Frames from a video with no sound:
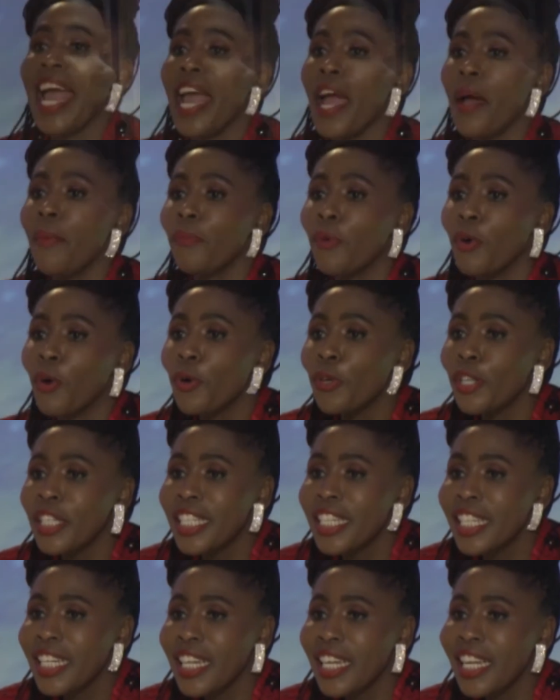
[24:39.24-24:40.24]
i am
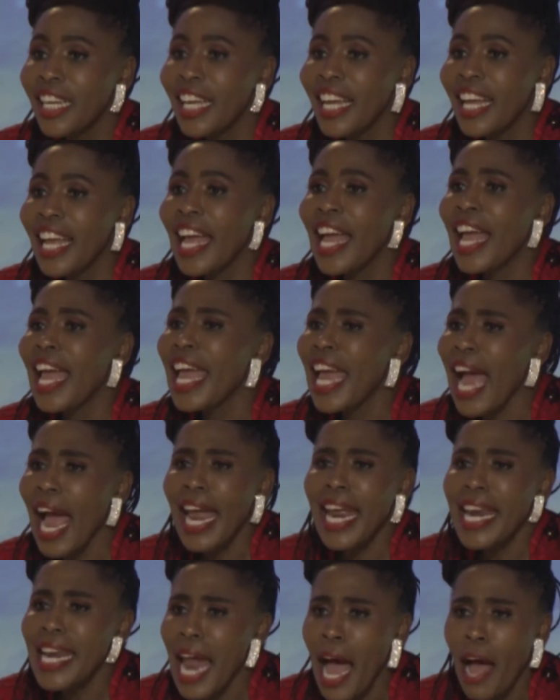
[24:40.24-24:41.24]
good
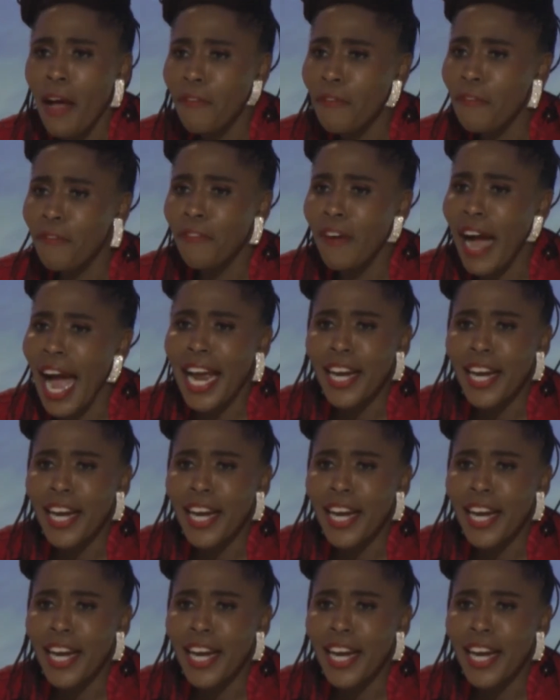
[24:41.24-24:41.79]
enough